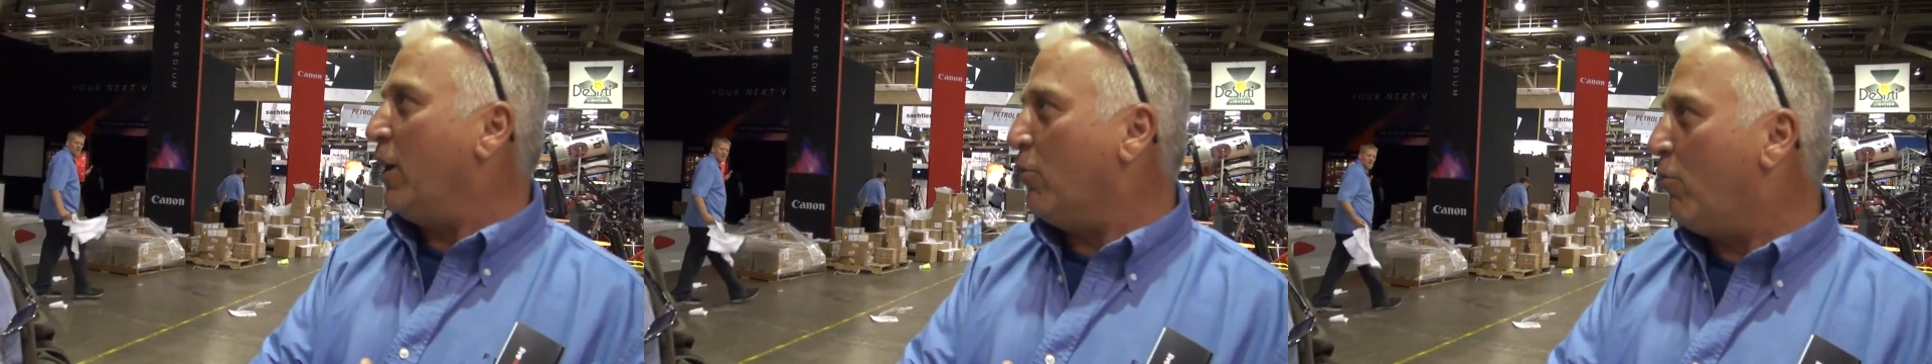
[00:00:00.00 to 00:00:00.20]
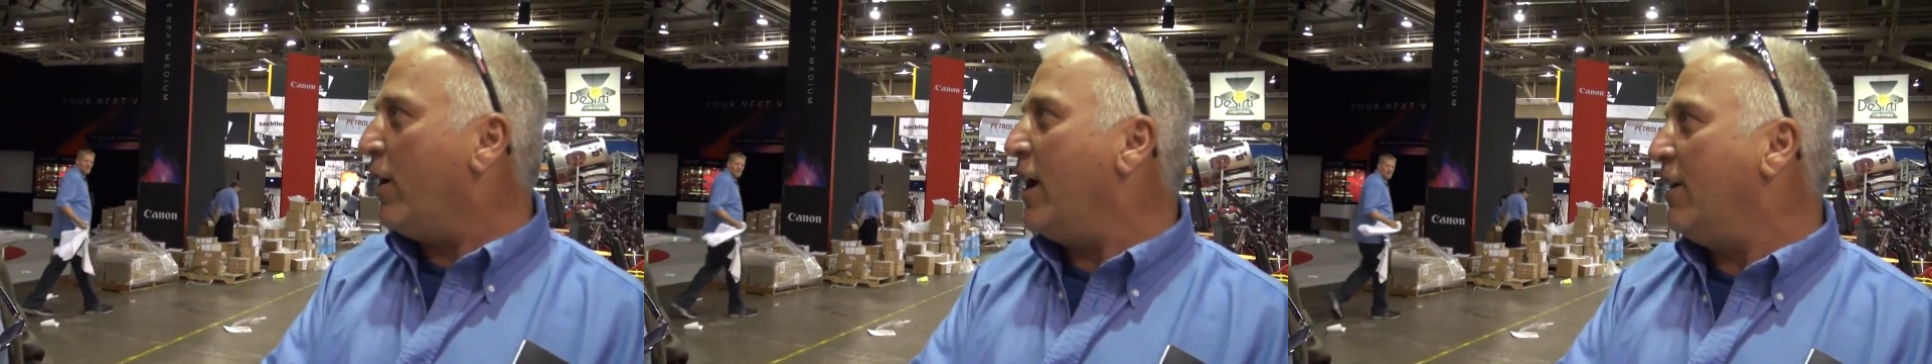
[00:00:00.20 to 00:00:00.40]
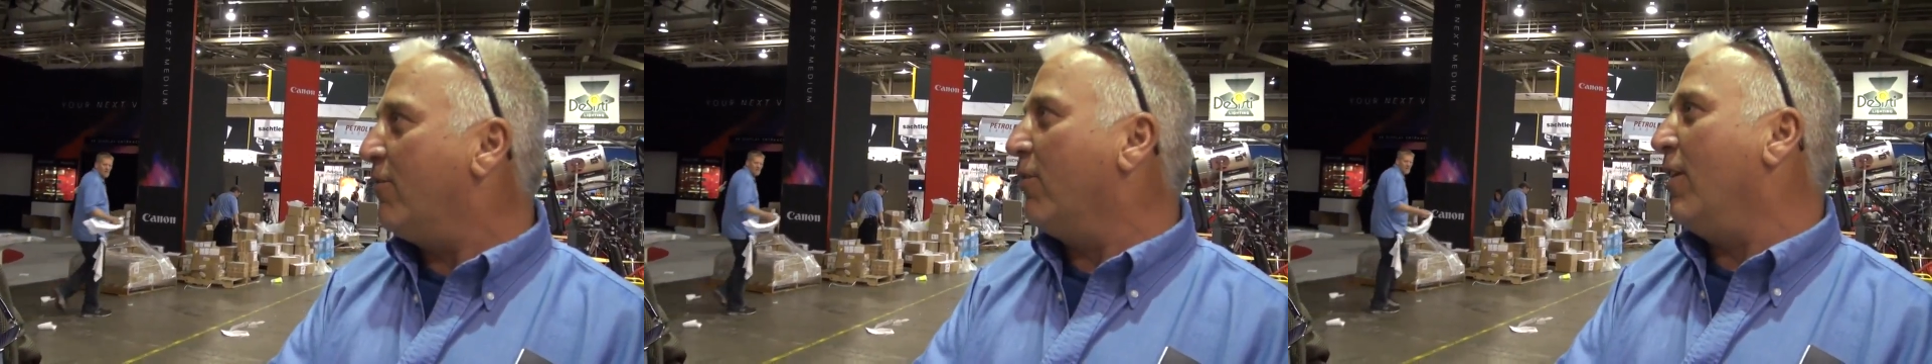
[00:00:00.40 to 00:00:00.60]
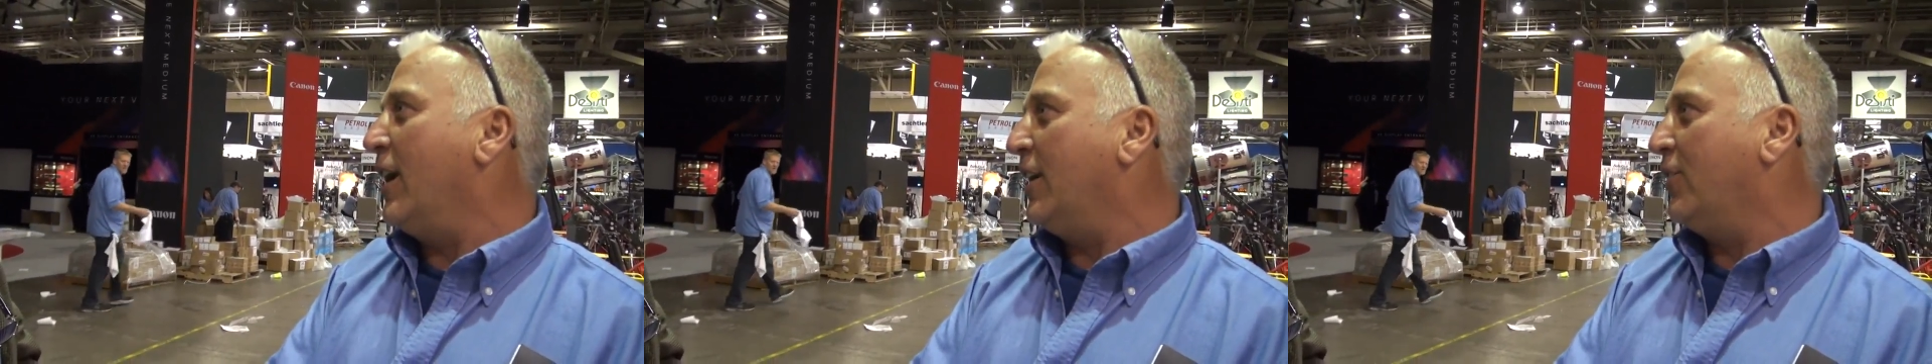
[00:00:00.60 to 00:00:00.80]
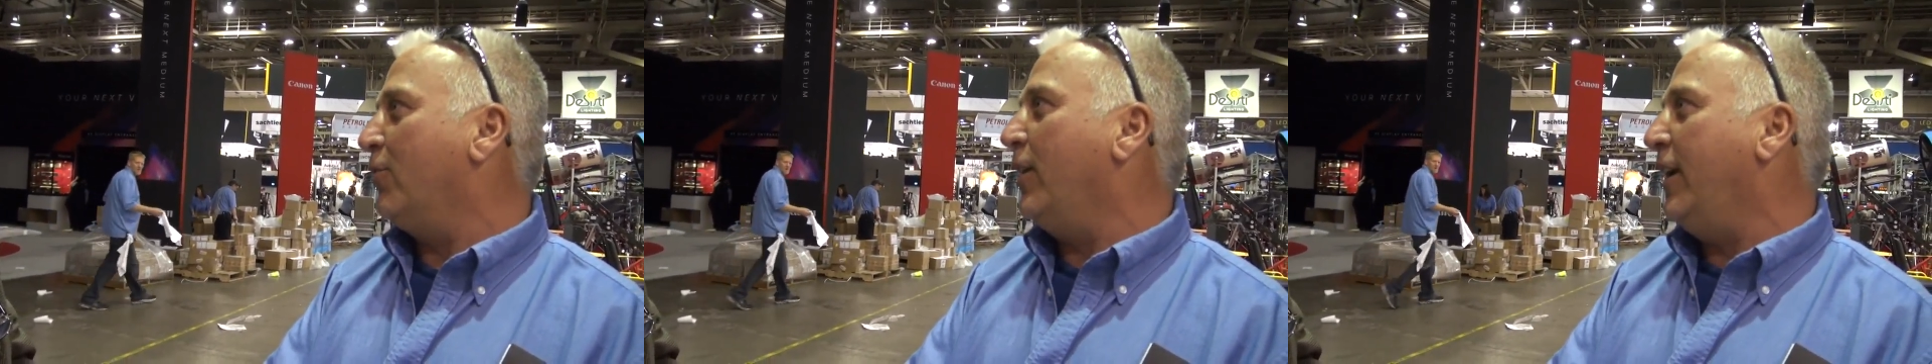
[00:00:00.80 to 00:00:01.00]
away for
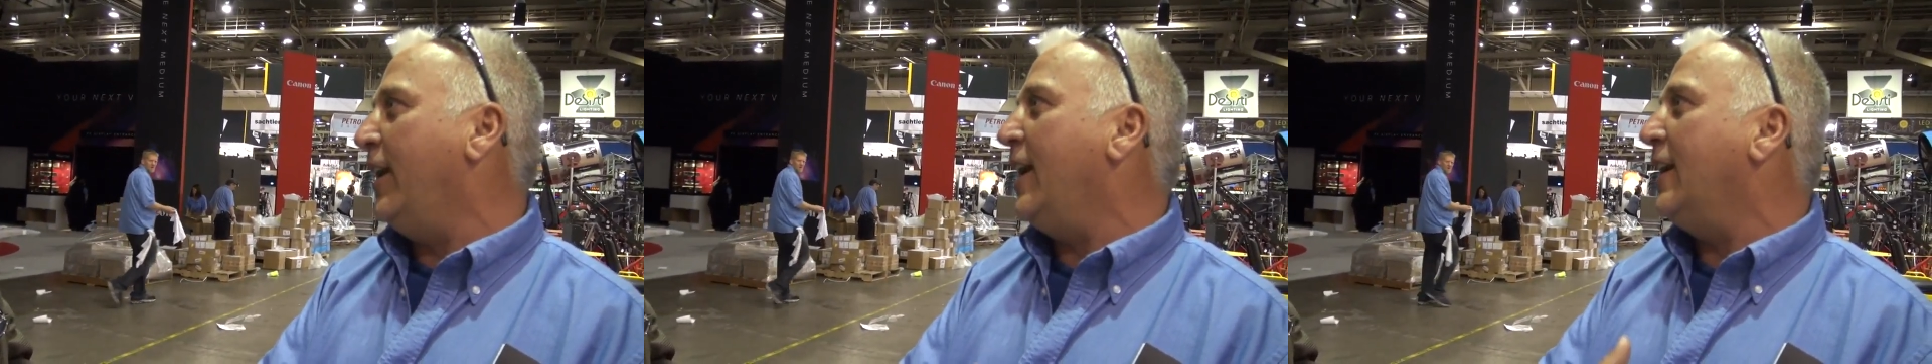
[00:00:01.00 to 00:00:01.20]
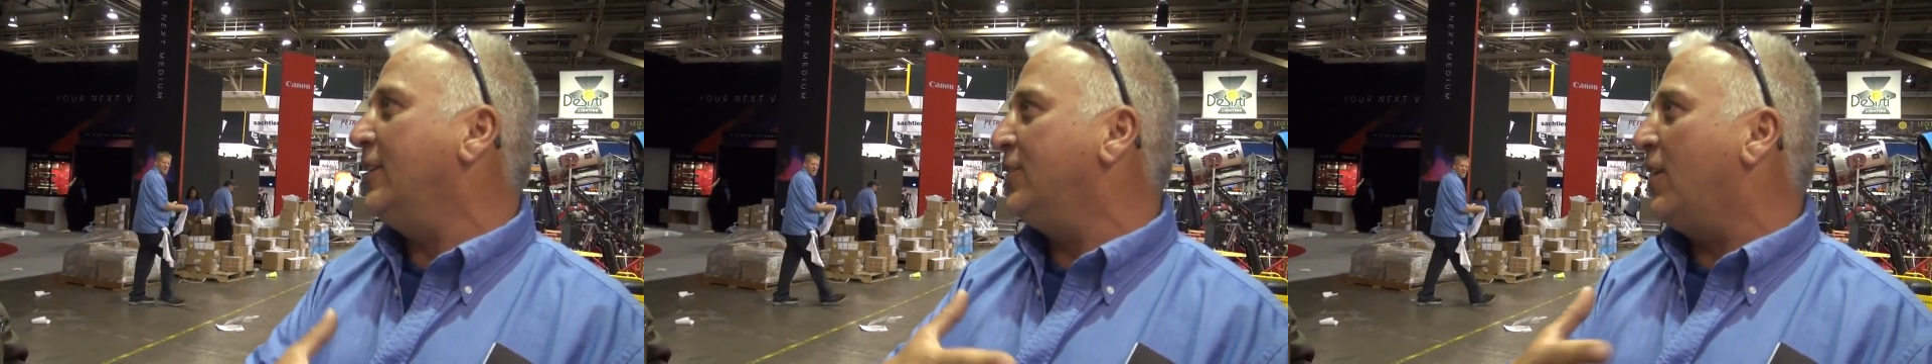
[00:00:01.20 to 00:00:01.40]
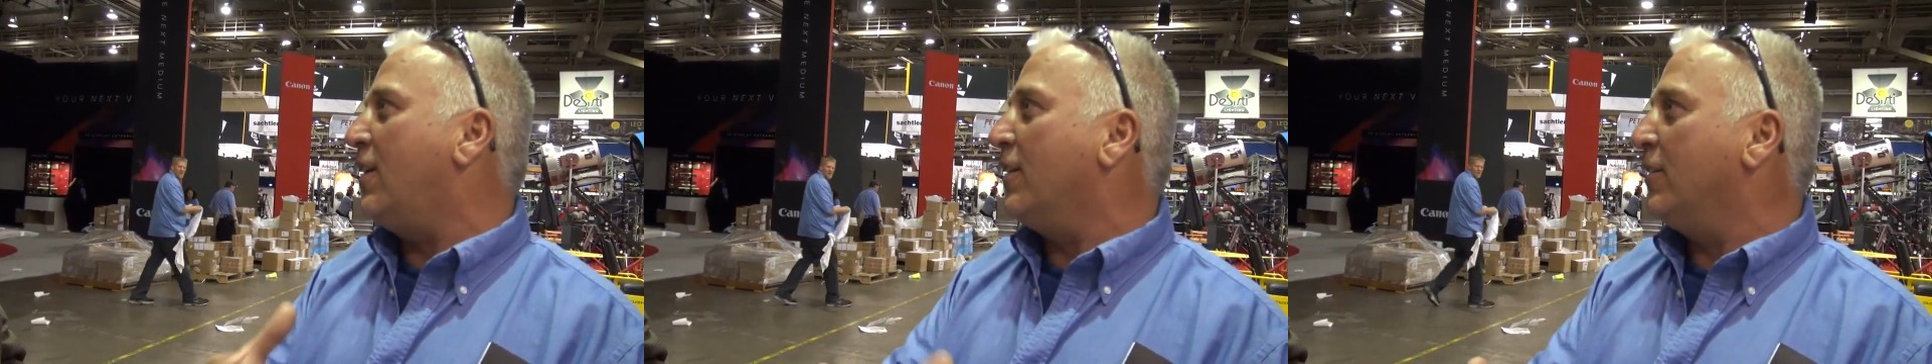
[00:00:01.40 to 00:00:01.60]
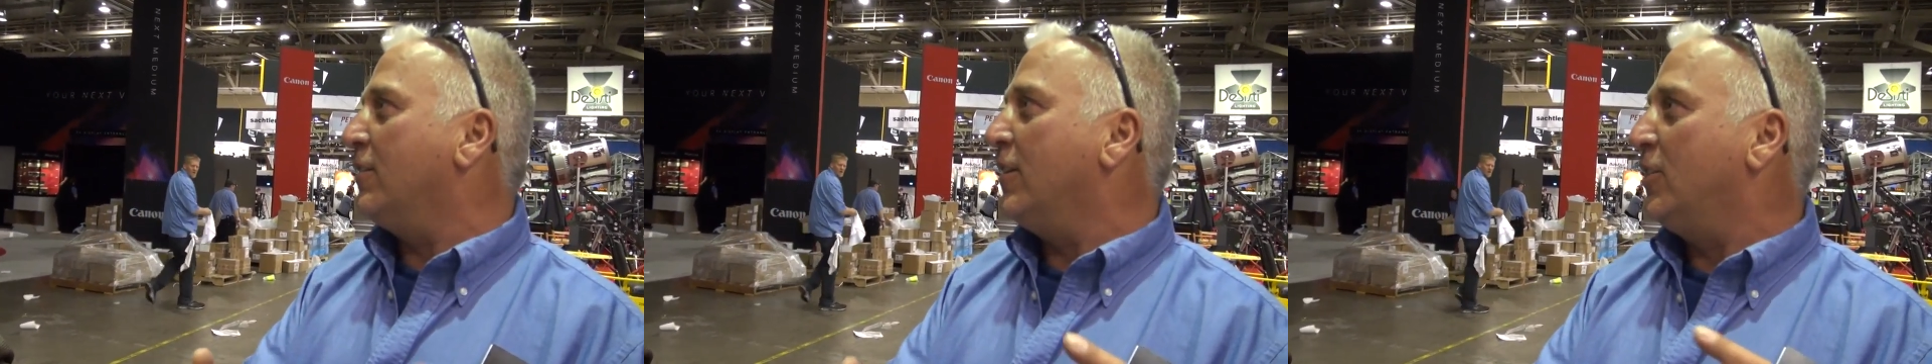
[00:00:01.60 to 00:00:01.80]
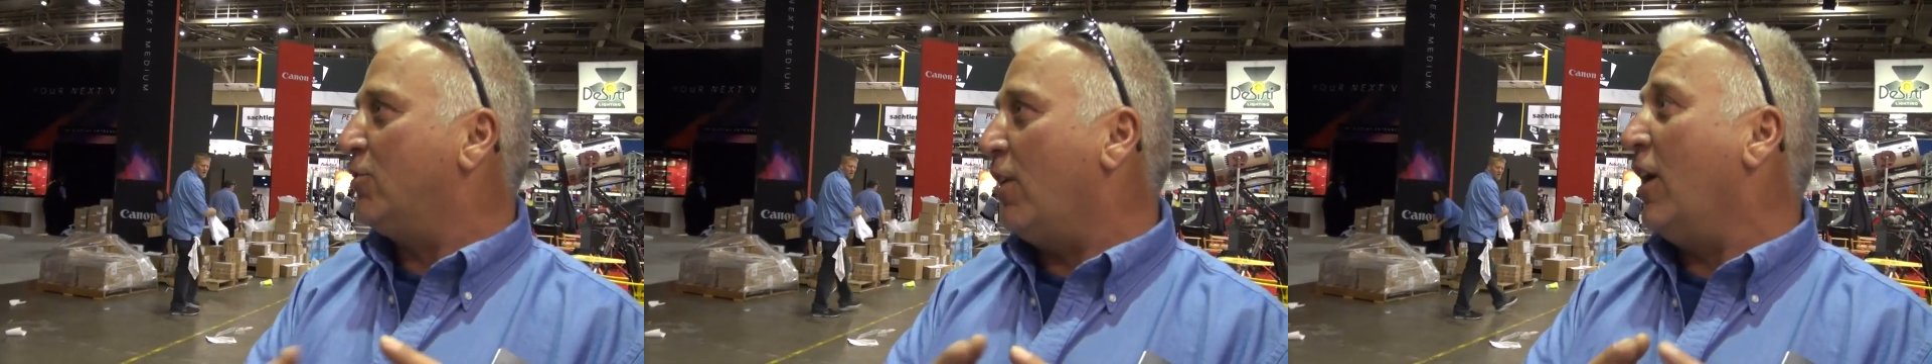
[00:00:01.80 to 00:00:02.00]
like three days on
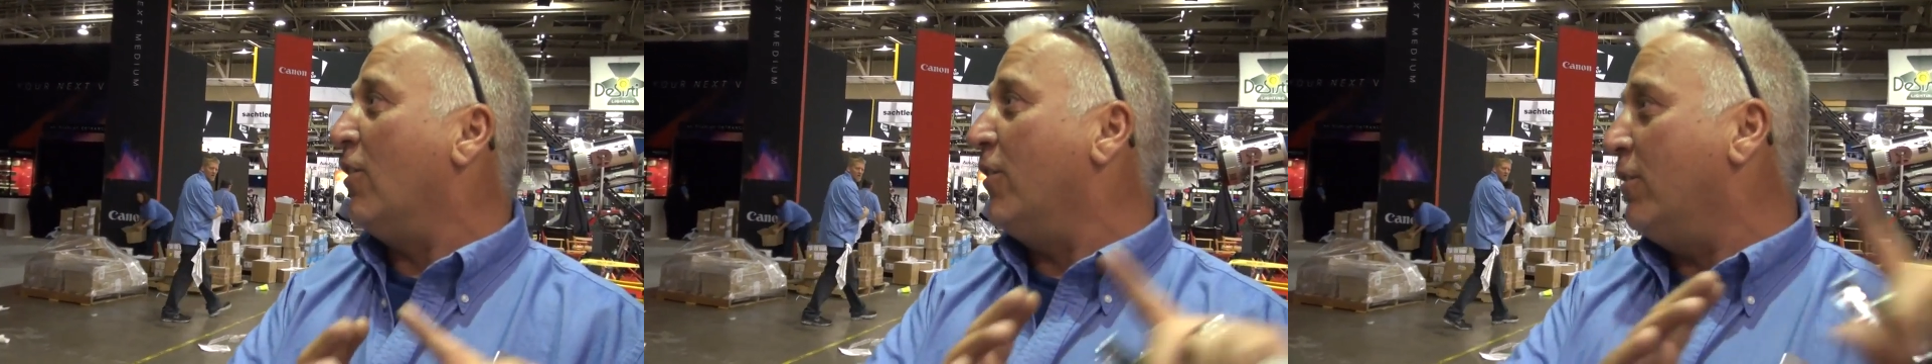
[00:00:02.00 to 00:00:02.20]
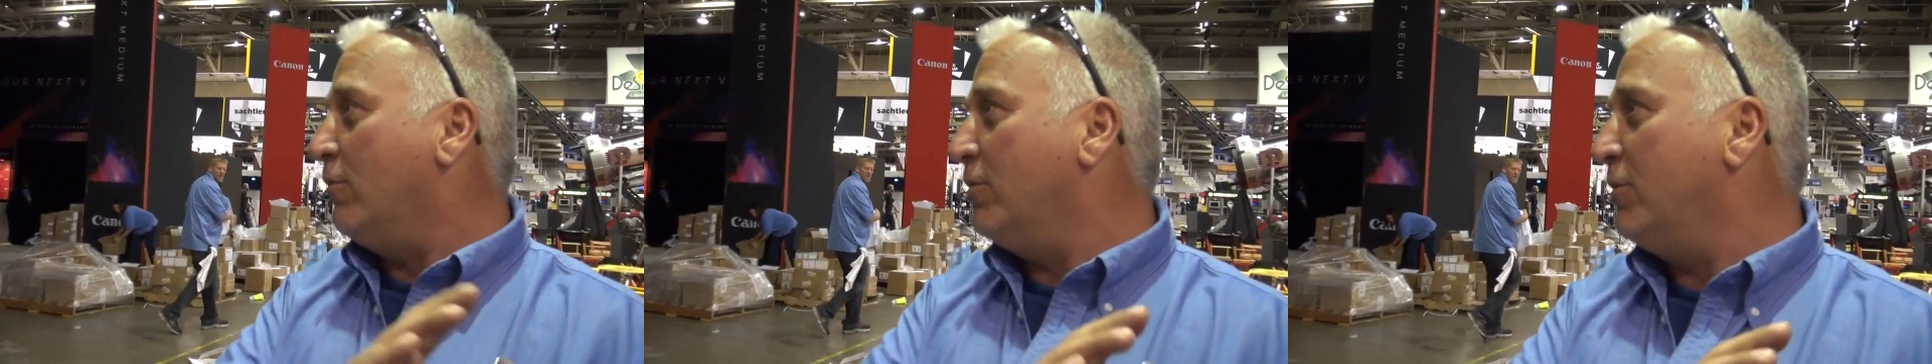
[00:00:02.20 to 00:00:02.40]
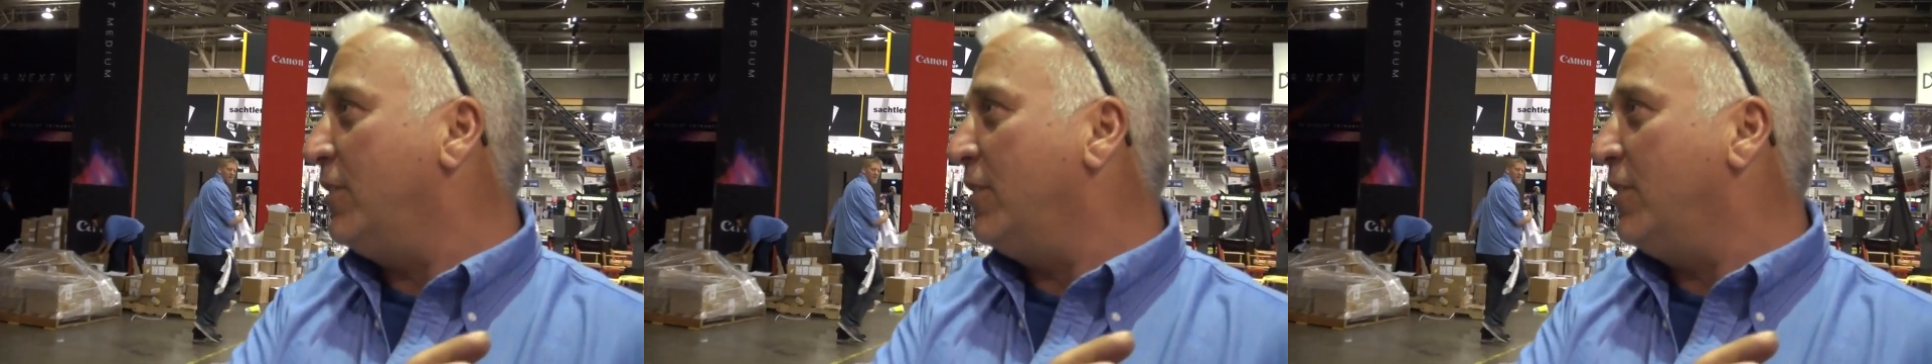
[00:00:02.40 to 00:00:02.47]
a trailer that